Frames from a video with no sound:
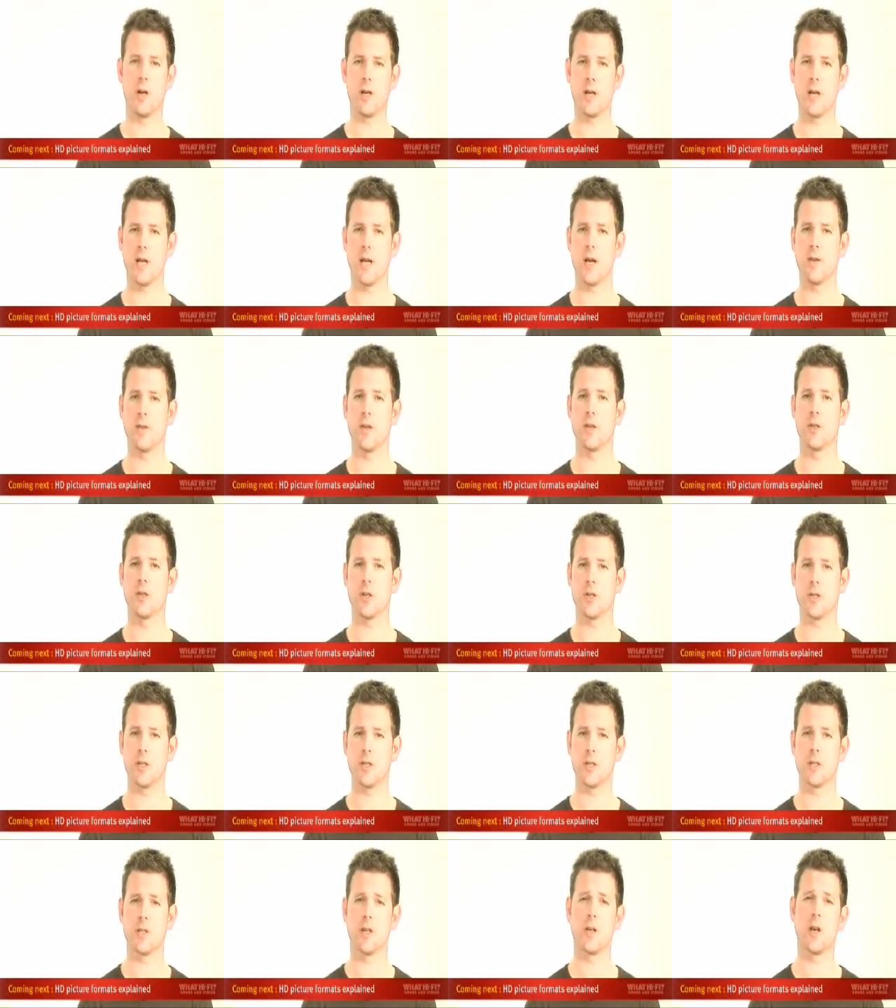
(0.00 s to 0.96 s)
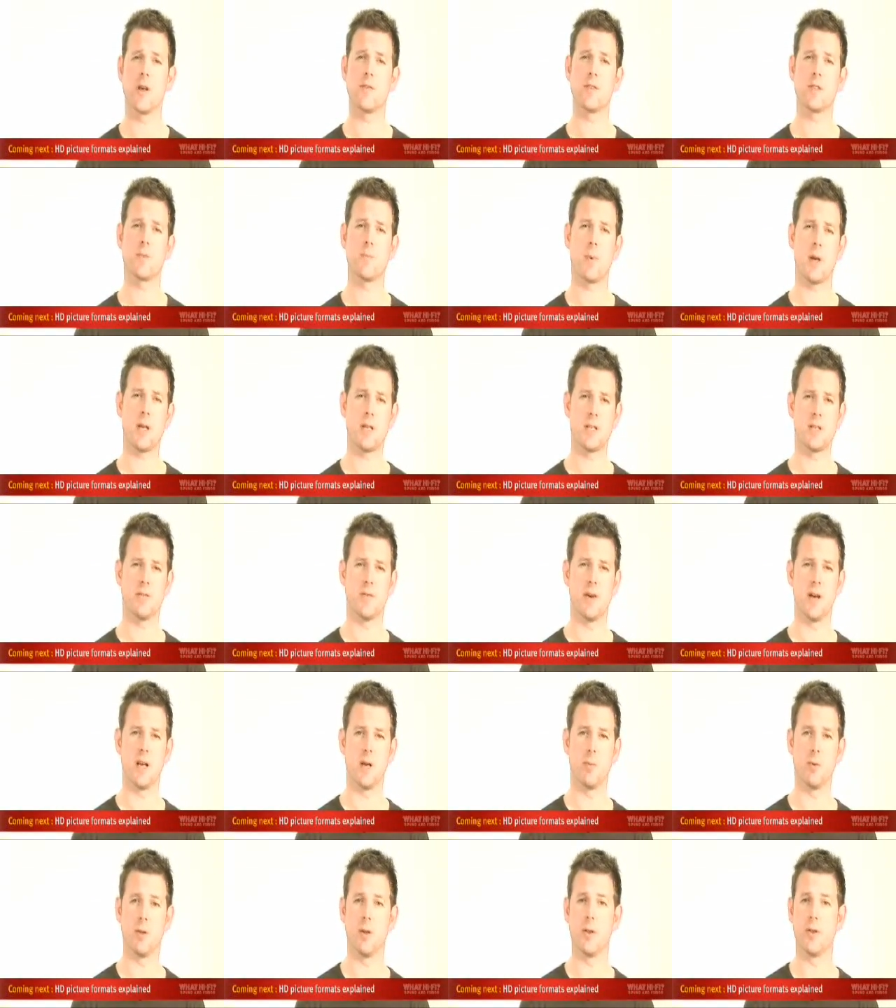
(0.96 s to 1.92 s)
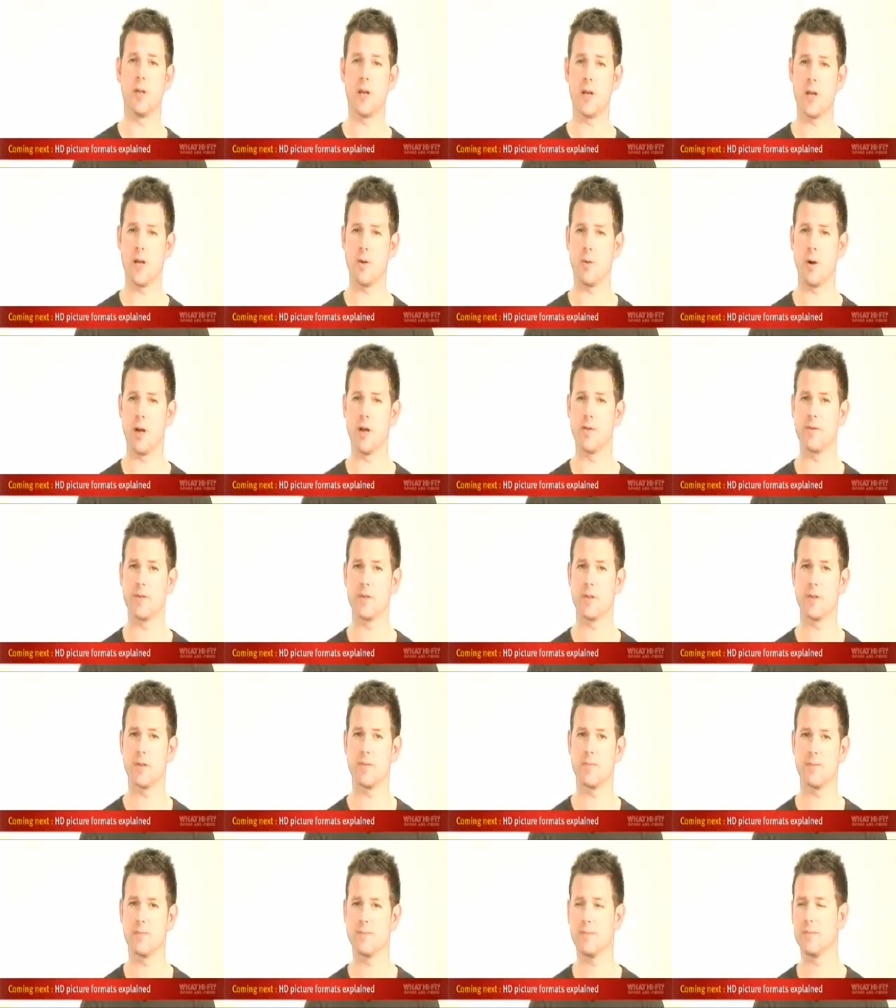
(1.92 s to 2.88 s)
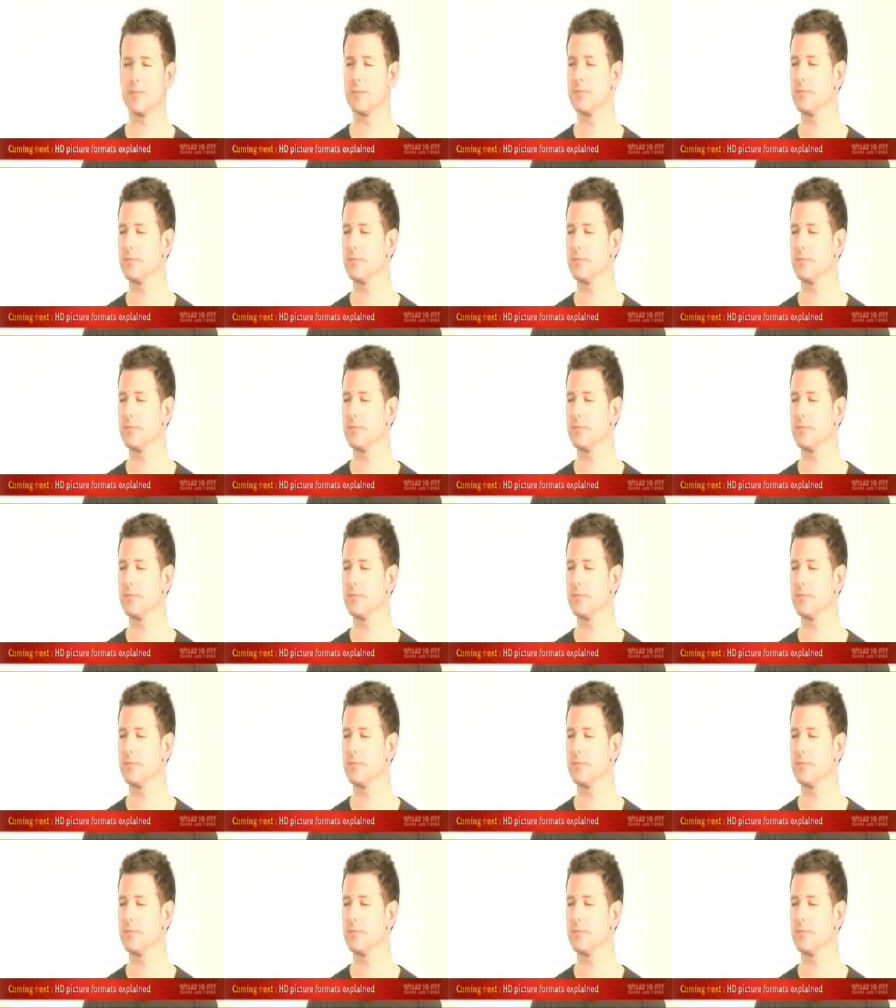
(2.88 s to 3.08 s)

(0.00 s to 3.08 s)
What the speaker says: but right now there just isn't enough space available on the airwaves.